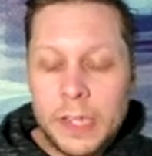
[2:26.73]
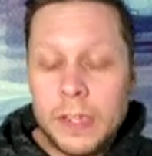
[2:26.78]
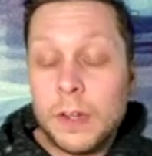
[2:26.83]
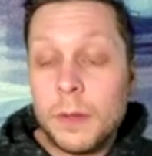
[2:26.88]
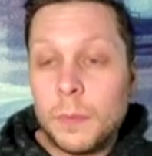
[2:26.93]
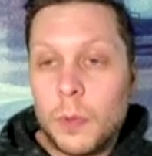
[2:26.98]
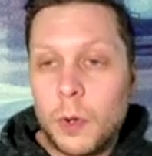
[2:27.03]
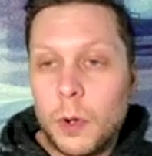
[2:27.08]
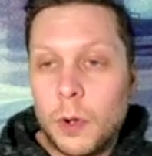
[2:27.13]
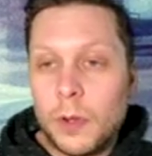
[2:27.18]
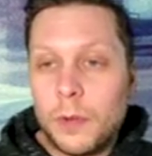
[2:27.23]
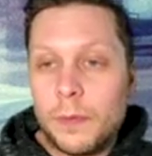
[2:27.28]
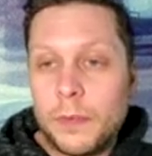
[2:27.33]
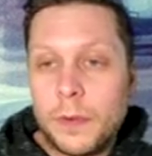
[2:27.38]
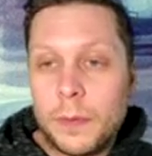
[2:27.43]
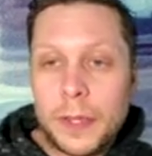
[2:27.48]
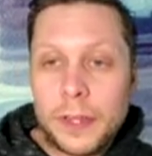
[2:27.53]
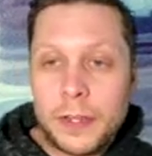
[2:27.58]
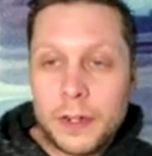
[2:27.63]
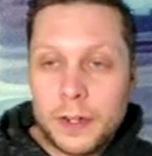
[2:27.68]
borrowed
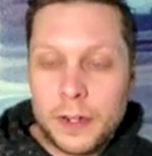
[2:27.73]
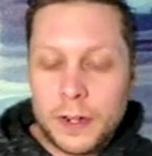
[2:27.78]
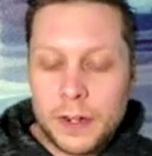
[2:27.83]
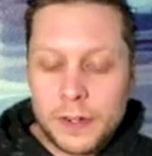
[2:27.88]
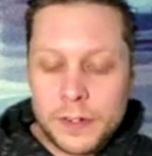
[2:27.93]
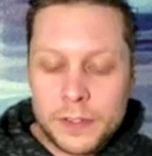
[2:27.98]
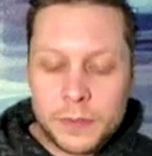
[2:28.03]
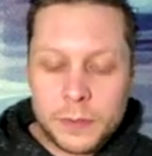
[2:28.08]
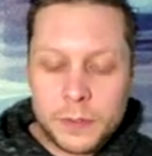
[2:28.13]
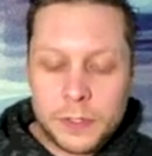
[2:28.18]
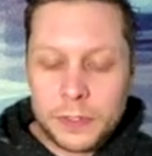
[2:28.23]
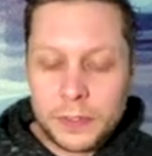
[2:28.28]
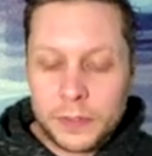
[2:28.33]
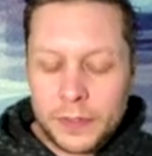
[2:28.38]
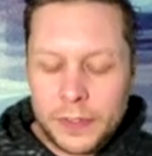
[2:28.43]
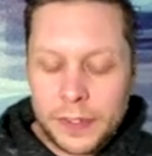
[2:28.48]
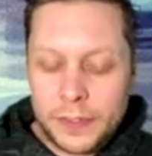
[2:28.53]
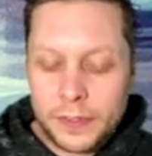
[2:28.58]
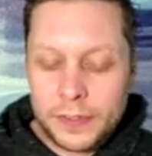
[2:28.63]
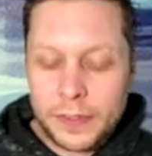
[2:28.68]
from other cards, which you'll
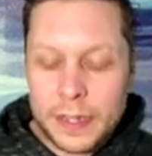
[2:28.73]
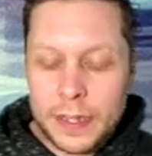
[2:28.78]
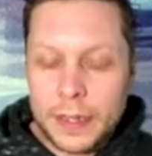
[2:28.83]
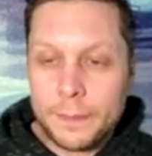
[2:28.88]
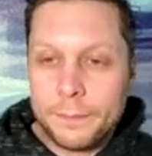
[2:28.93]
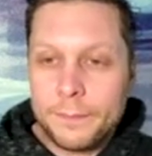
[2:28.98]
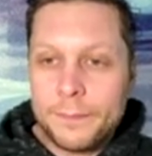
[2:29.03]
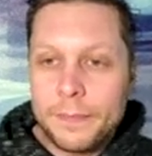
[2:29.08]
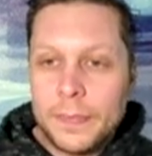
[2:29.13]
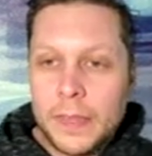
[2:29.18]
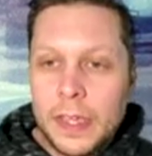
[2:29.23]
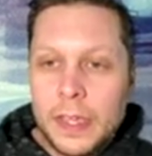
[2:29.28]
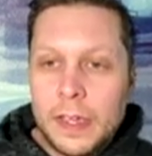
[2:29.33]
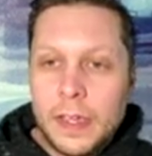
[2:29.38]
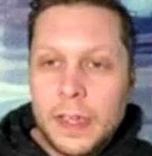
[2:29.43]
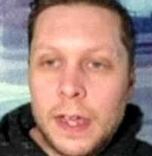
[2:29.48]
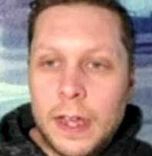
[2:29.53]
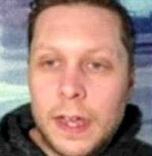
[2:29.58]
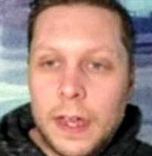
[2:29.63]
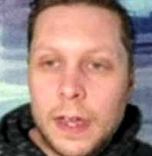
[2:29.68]
see in a second.
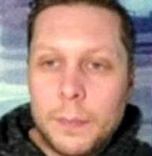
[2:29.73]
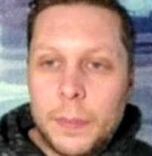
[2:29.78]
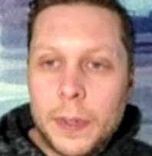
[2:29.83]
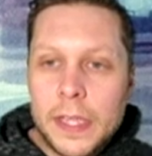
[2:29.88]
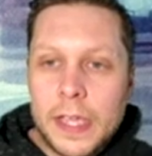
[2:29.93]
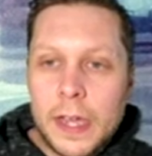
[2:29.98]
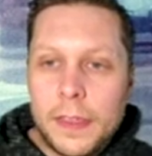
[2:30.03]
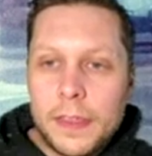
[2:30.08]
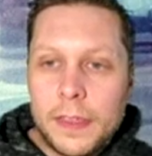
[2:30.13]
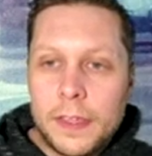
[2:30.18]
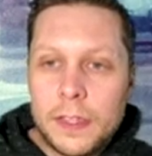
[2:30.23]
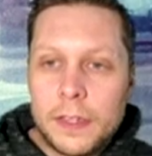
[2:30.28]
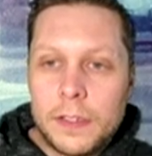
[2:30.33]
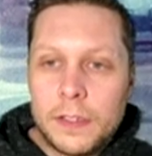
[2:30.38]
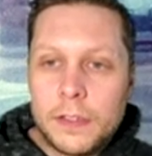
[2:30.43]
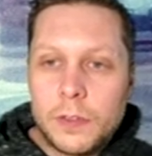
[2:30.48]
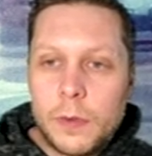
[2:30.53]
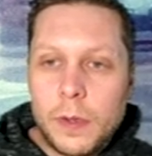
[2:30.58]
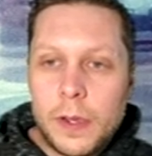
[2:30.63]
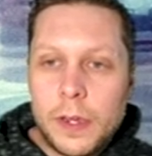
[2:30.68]
But yeah, I think it
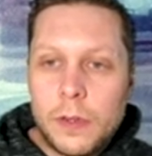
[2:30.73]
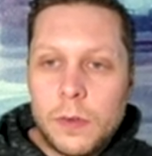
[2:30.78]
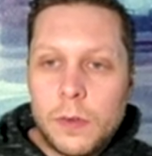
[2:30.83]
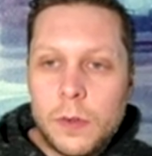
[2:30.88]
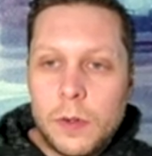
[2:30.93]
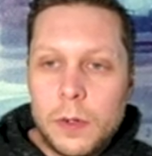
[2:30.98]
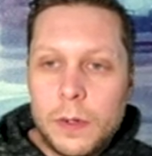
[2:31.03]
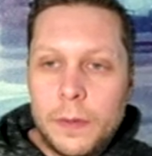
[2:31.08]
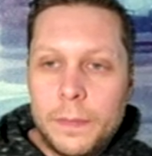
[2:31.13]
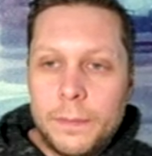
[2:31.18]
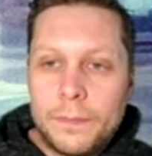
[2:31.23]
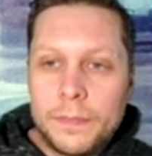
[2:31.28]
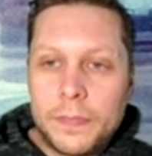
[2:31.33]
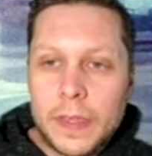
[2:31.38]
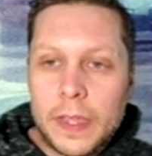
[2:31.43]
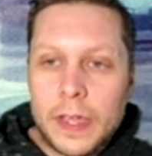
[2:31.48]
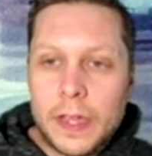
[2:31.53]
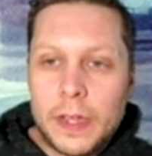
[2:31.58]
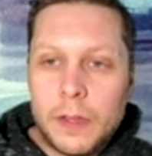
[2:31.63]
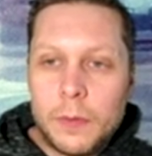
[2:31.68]
looks quite cool
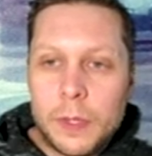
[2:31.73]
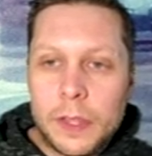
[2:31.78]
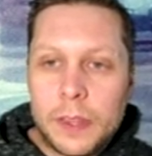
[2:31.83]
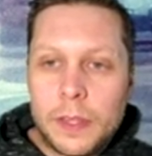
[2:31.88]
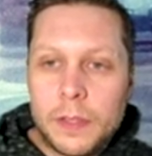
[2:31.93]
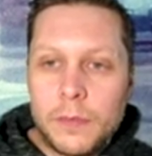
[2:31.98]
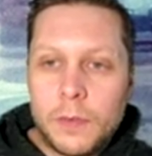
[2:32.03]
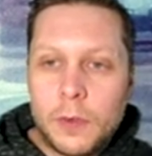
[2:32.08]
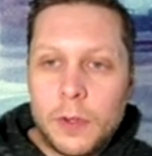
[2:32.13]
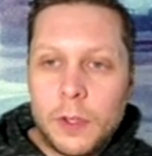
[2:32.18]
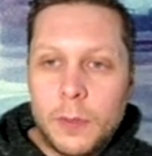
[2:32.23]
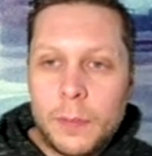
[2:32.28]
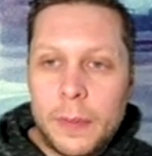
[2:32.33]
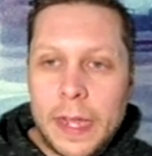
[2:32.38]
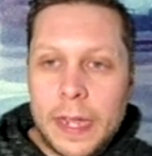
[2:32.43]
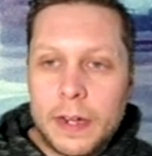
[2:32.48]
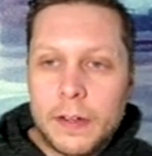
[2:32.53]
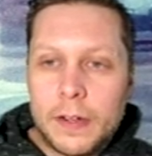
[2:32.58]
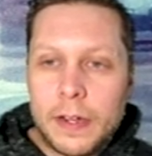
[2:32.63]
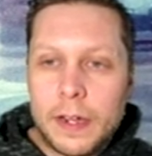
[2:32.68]
with the foil
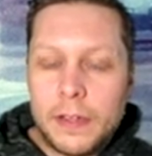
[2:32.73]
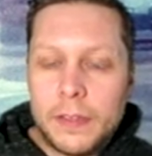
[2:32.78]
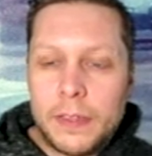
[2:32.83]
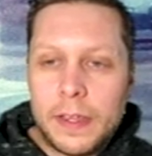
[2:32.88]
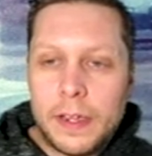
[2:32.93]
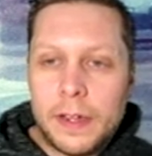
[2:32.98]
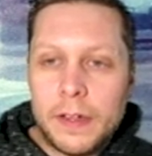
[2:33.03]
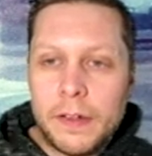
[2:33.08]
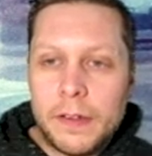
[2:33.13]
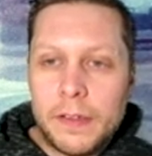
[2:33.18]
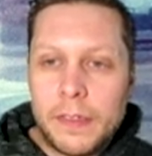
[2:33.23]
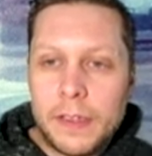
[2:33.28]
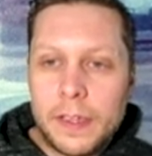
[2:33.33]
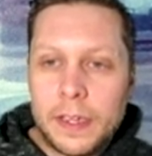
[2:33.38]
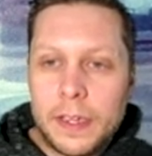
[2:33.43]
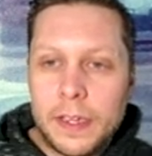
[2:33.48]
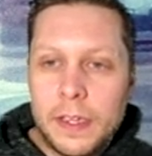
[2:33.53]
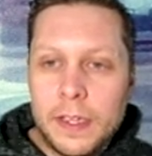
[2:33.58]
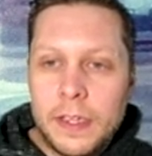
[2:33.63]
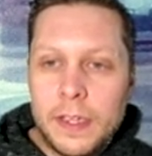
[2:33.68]
background there. I
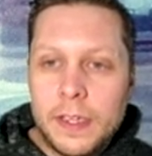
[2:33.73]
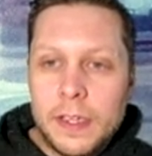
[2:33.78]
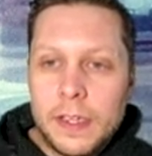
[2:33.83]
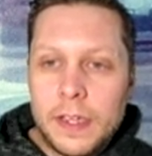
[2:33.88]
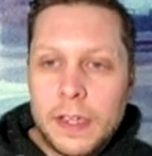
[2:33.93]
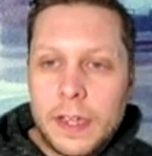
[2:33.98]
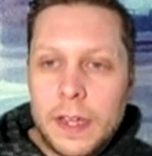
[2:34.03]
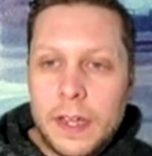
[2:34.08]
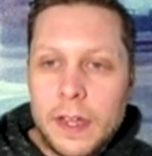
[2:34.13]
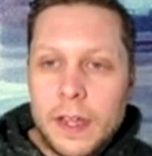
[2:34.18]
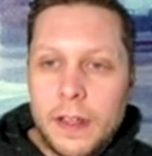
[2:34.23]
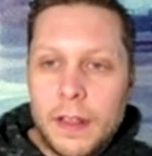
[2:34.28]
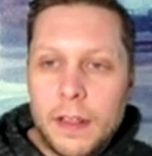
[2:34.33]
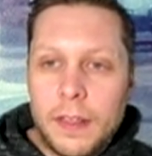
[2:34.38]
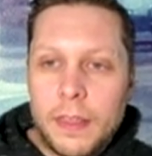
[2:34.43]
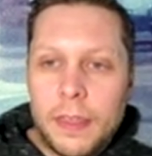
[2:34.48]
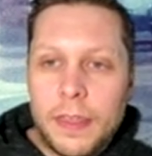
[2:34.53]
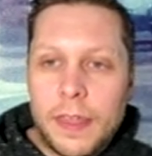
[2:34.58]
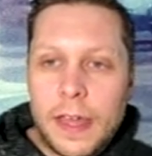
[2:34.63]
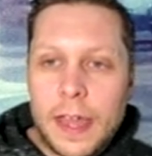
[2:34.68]
think
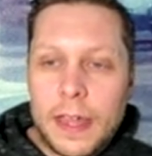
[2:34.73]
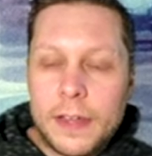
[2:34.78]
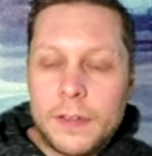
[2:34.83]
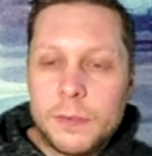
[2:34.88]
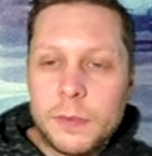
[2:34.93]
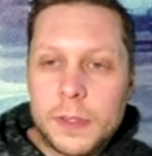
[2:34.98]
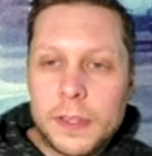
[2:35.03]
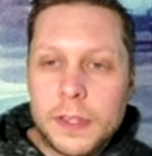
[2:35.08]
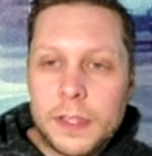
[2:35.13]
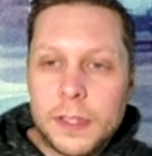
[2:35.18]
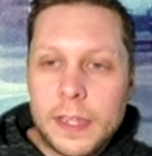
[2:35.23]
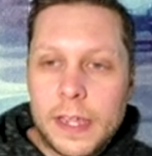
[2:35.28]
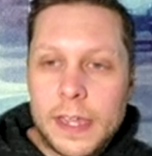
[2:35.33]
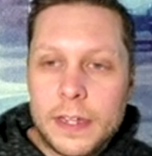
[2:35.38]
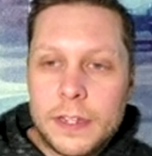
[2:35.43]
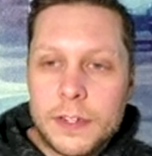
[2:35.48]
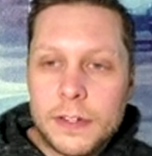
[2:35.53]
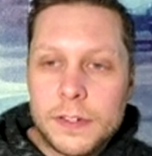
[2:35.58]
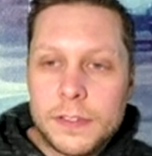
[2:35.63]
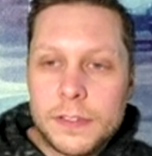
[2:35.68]
that with the
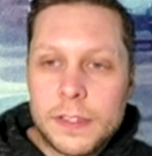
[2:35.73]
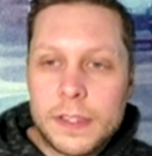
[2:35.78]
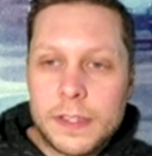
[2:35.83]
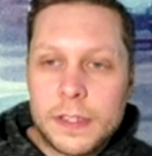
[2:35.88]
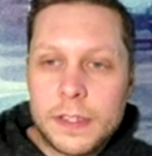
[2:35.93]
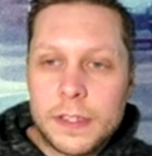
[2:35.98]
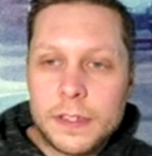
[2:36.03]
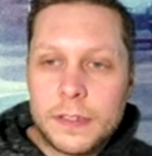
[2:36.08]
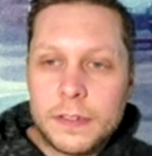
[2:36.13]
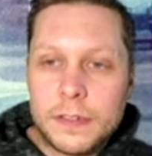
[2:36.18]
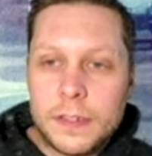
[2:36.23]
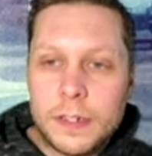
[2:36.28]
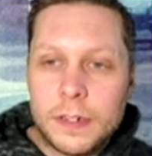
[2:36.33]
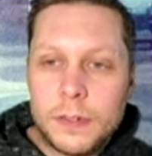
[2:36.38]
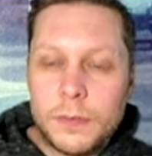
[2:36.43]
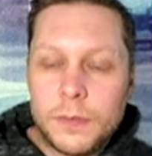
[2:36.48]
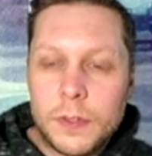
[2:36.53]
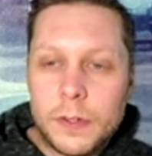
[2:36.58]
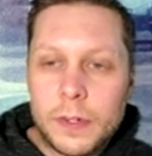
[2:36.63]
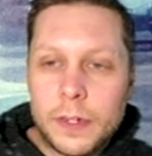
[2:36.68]
lanterns and the, you
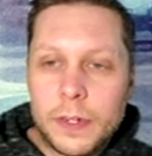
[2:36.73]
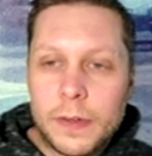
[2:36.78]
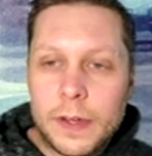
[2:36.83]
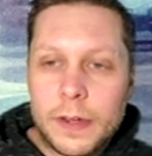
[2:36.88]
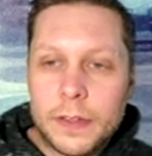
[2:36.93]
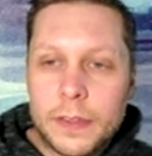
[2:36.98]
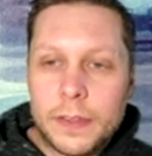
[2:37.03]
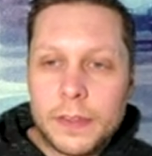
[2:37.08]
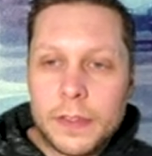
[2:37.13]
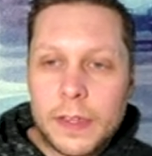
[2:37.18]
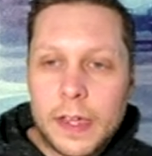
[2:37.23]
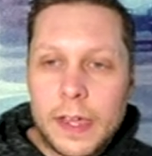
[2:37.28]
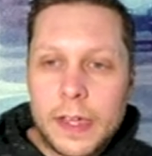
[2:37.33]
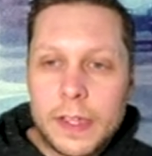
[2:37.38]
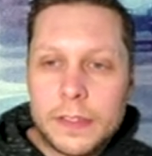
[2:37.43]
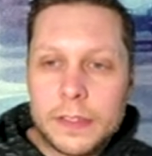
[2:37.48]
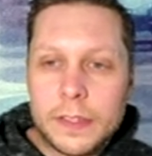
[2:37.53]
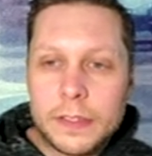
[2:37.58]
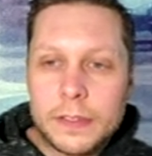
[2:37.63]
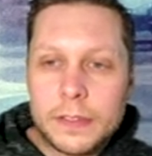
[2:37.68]
know, floating around in the
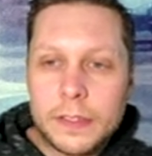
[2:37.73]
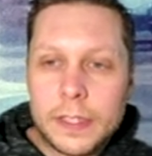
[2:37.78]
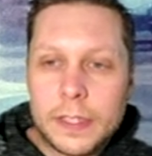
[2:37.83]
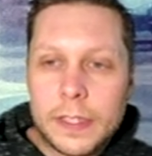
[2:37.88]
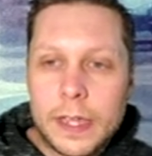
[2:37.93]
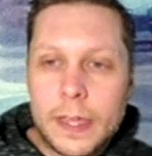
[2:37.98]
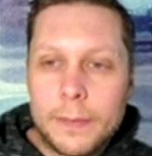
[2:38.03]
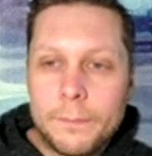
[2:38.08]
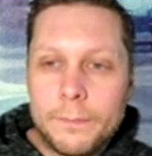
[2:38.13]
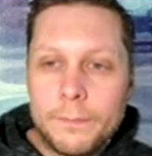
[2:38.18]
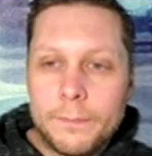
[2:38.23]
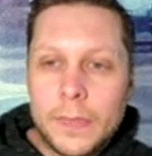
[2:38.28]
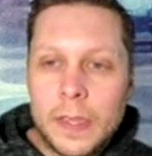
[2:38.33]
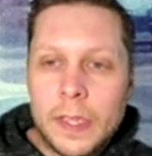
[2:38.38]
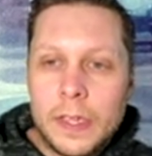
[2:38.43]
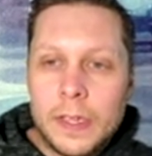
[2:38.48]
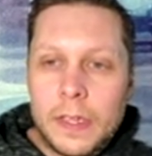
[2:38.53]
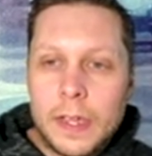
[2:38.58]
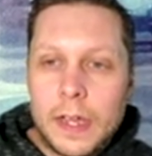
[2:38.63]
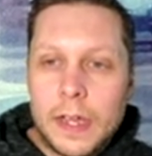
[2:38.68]
skies, things like that,
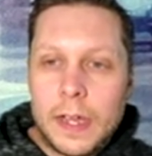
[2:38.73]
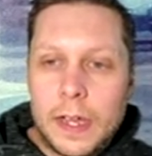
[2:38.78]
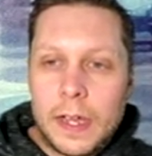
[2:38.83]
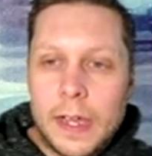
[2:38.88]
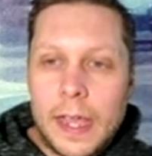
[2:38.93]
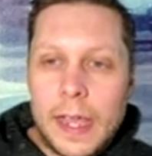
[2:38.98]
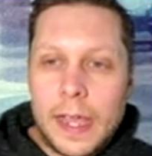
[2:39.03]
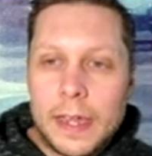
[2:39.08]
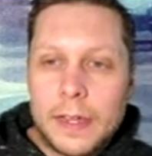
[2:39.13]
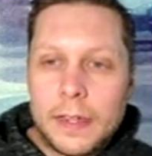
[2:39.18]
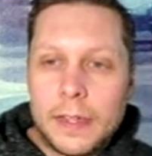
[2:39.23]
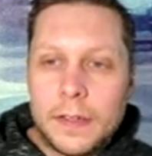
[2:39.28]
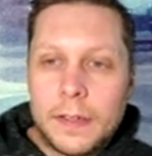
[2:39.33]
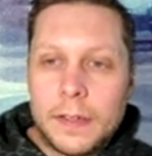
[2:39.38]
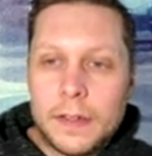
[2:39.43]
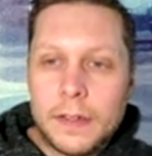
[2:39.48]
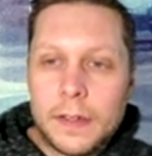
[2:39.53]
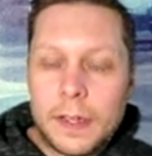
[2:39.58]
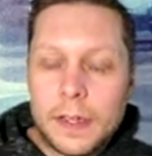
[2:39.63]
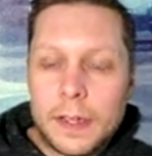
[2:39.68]
added
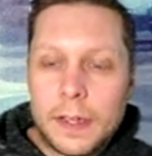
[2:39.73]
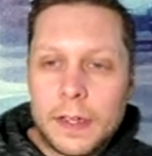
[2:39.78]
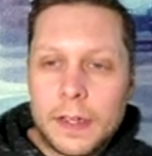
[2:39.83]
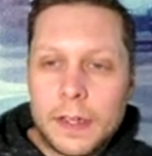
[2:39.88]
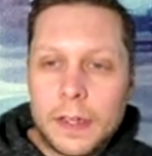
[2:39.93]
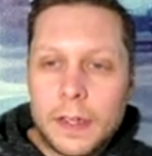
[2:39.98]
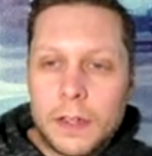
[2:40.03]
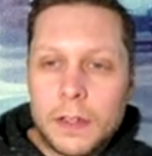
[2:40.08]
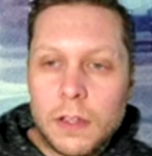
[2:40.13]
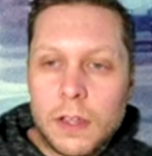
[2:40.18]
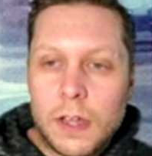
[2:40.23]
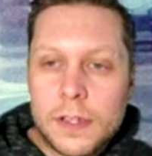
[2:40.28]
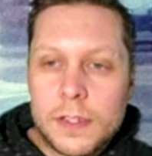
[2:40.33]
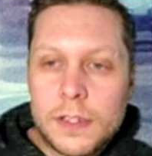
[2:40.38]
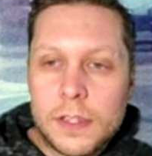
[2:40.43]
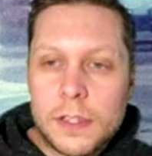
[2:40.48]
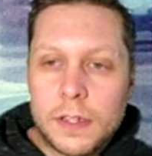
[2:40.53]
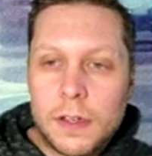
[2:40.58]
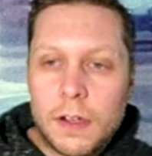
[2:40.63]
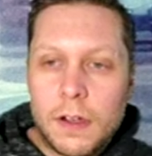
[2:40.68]
a lot
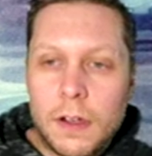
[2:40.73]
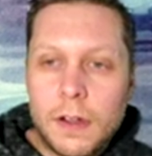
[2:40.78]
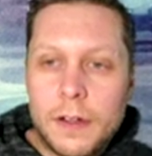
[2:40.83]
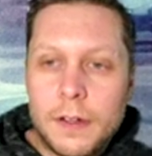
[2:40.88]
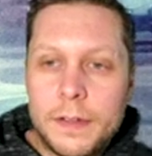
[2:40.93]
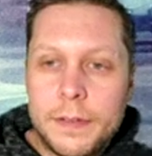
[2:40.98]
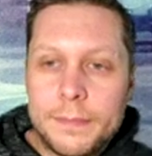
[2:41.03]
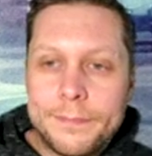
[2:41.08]
to the card.